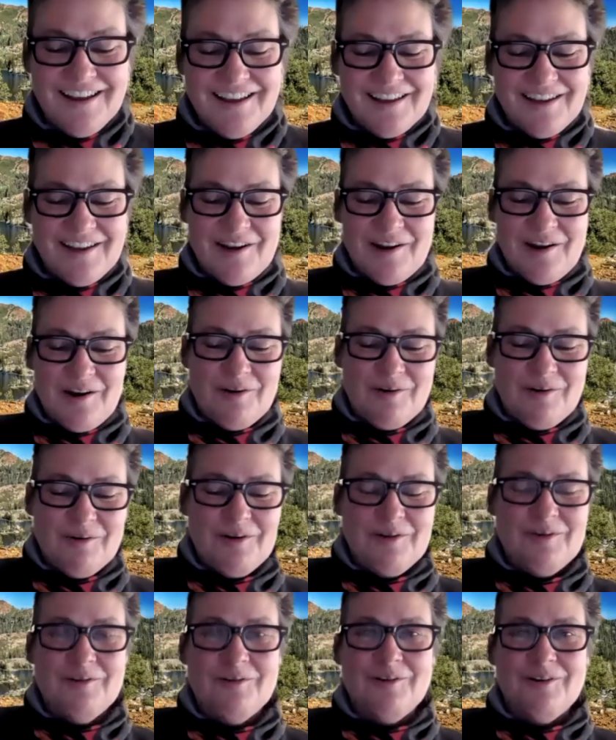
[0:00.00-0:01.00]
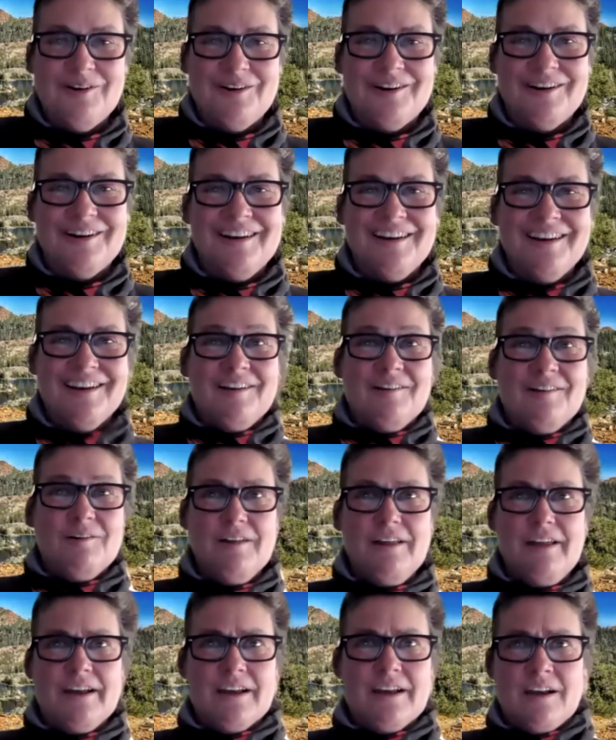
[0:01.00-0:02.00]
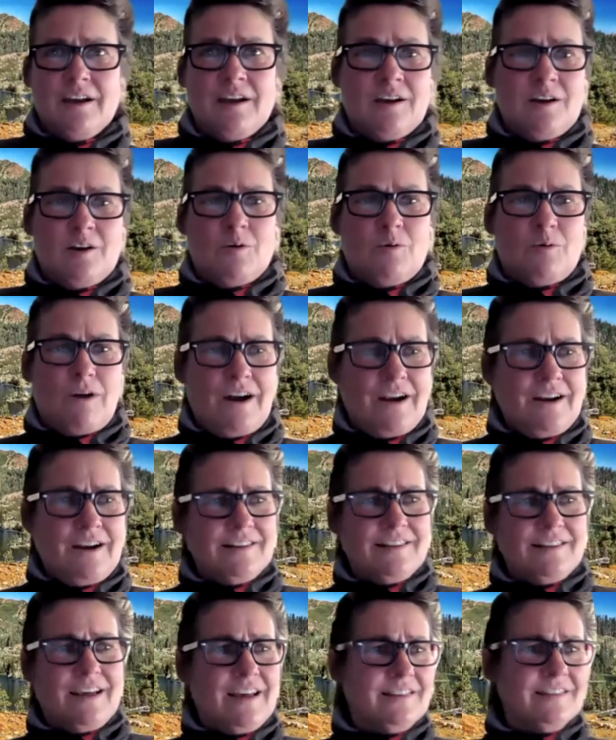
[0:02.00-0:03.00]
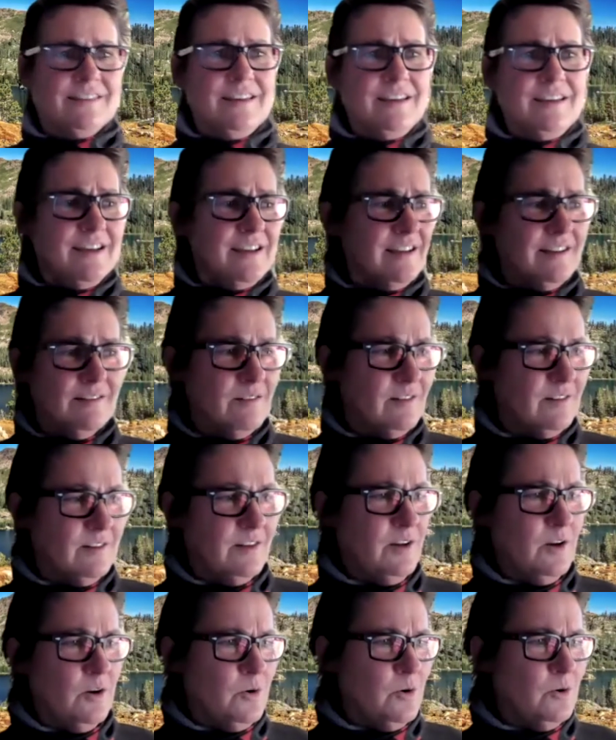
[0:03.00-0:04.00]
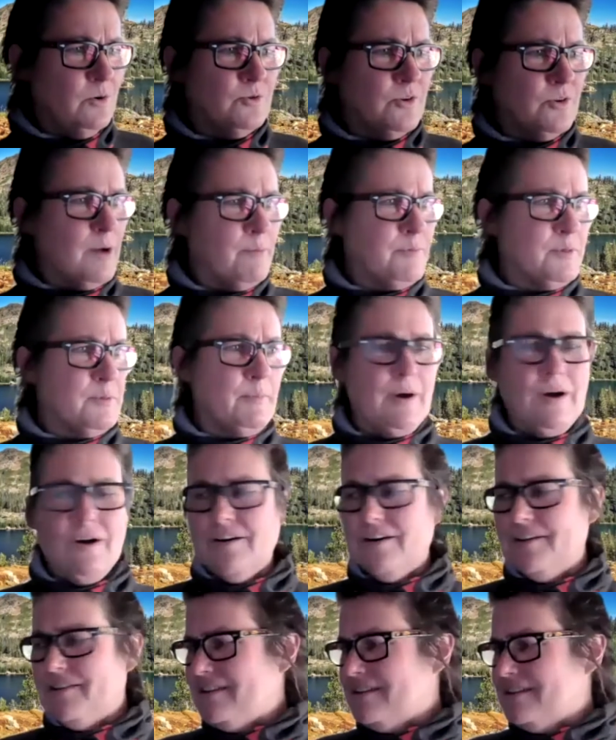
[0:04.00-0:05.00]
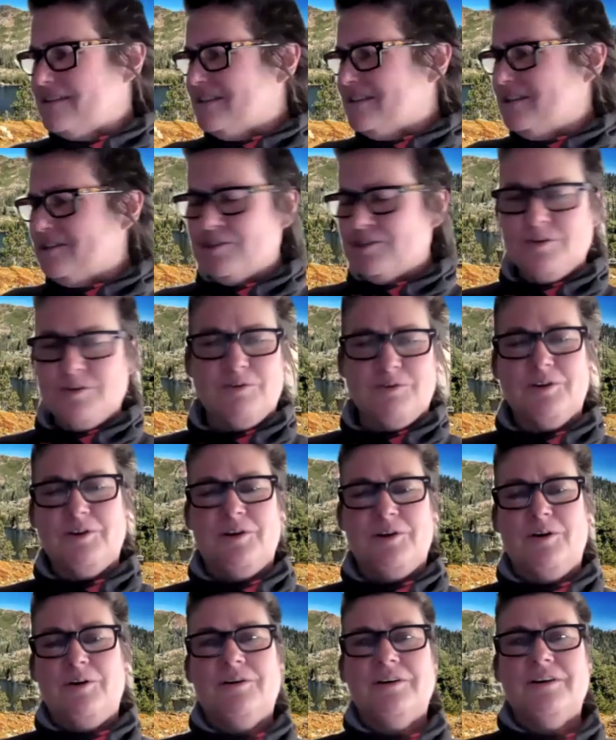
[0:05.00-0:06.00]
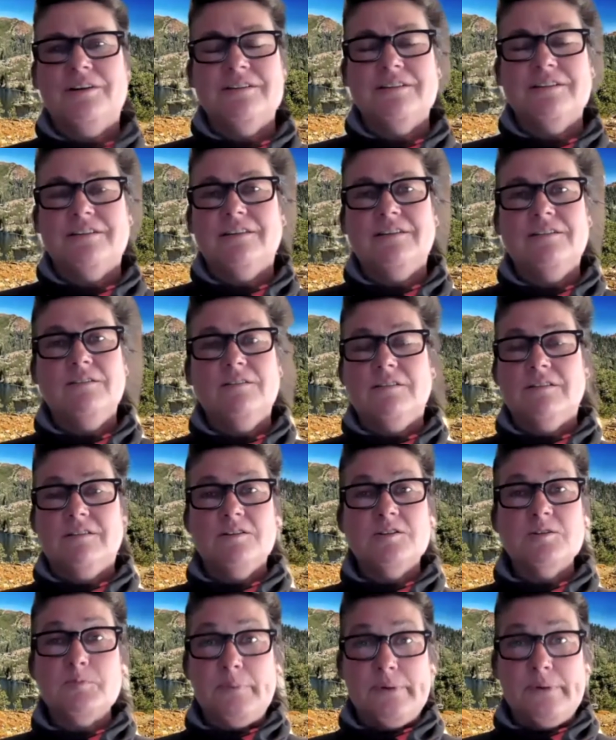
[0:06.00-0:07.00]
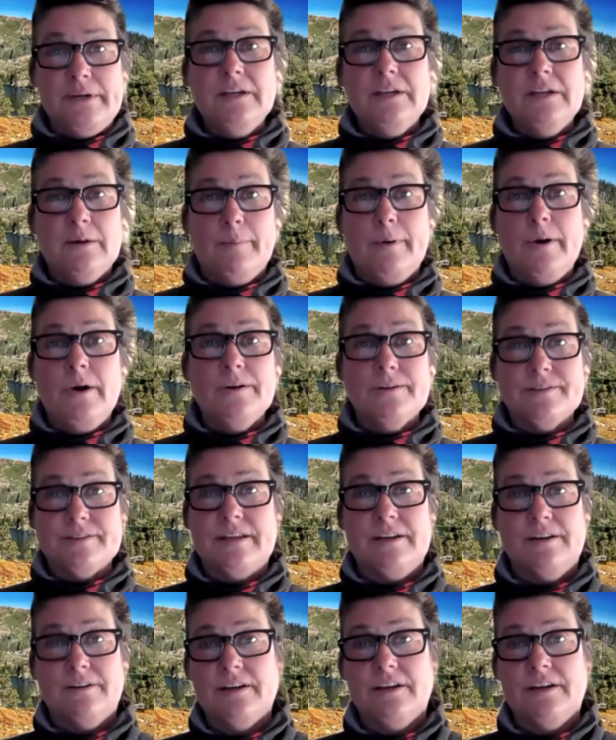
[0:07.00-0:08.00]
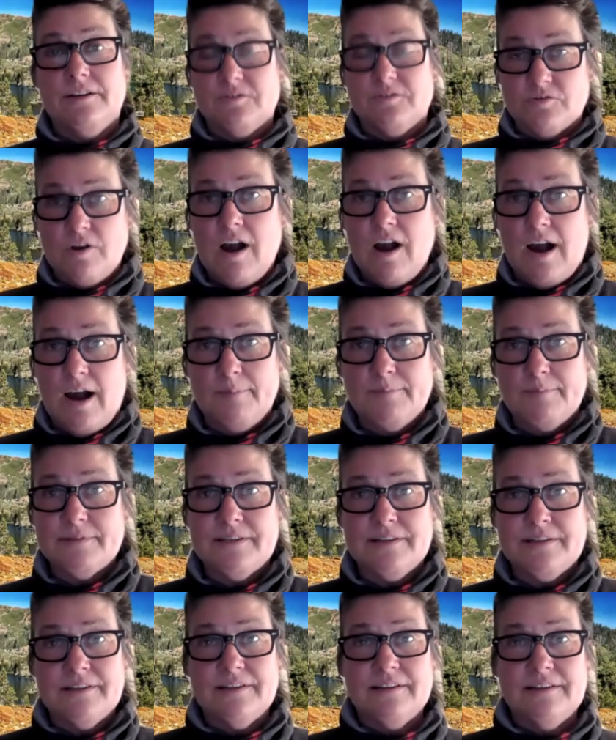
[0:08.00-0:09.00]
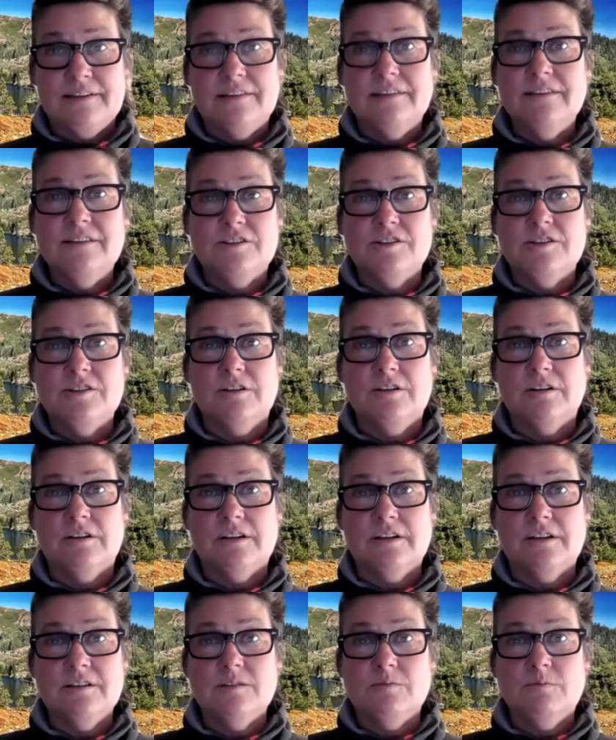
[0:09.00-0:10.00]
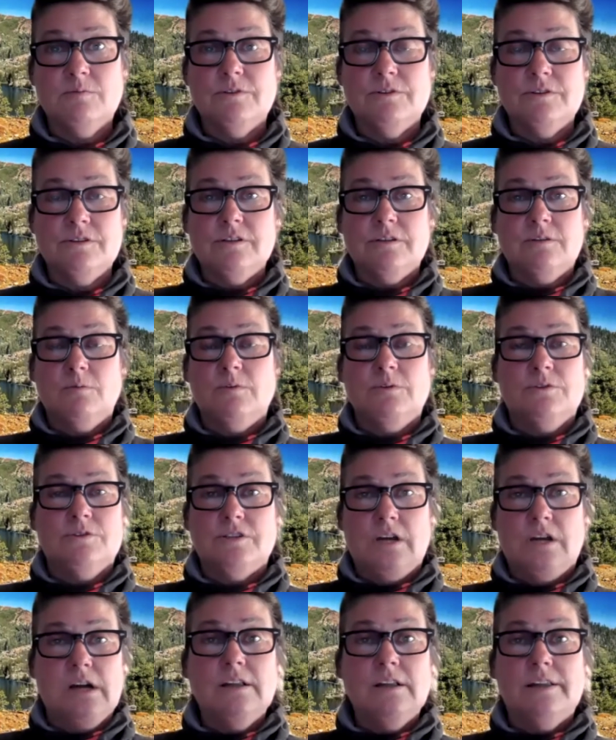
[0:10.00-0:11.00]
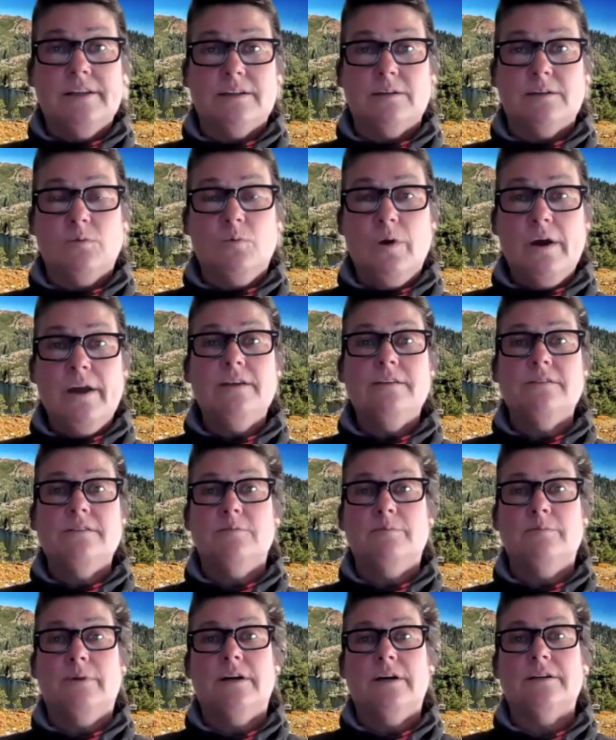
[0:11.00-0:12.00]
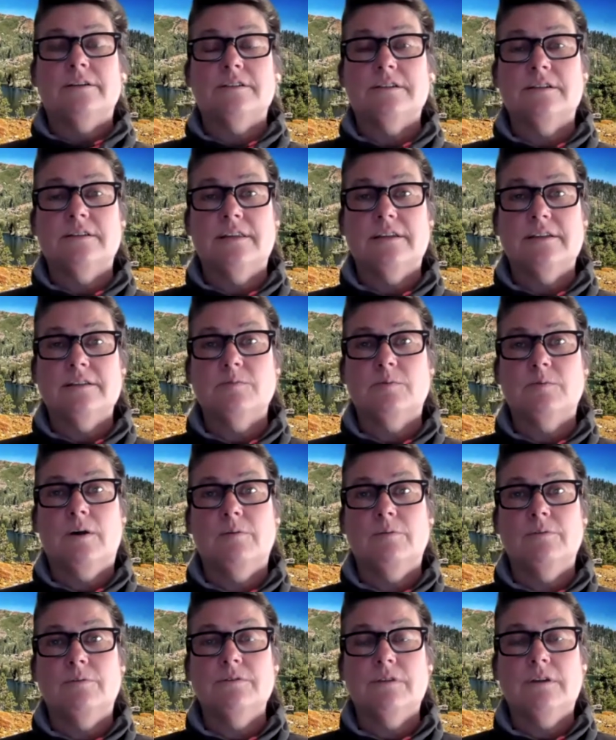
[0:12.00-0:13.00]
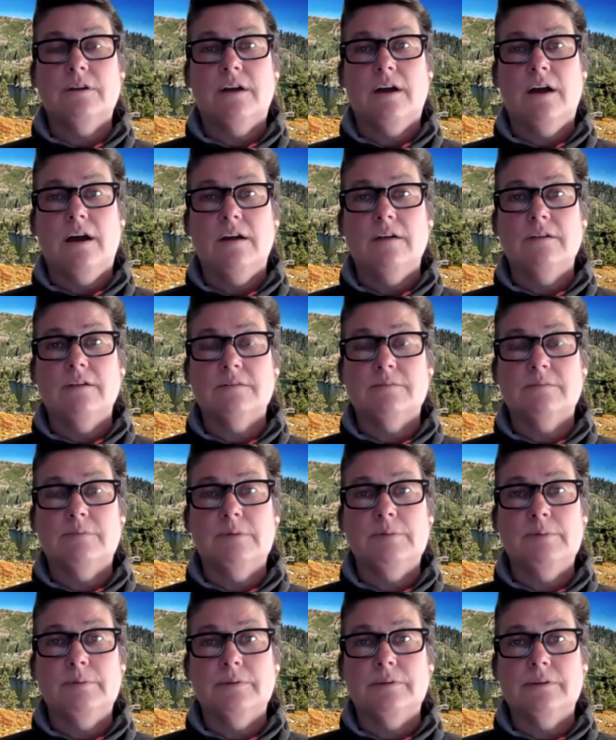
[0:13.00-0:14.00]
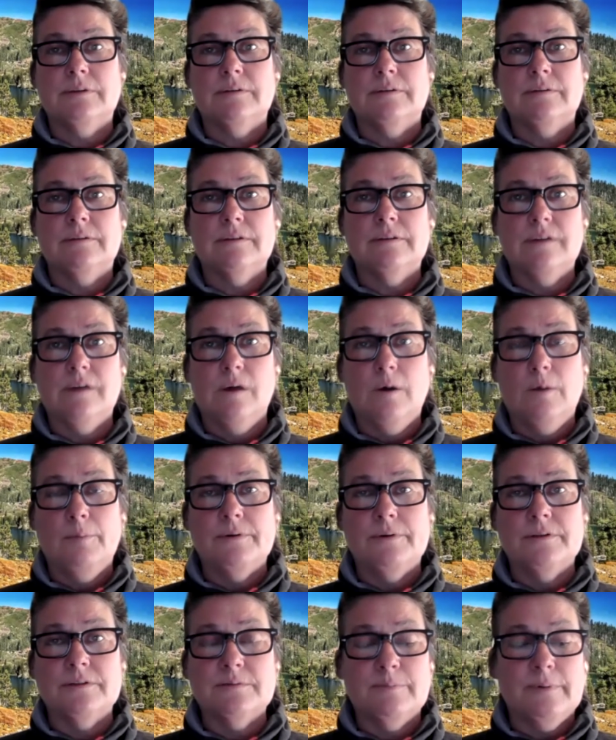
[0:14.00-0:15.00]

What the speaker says: When we're like, why did that thing? Who dropped the ball on this issue? Because there's plenty of balls that are getting dropped this year because we're juggling way too much, and that's why we're trying to hire some people to help us.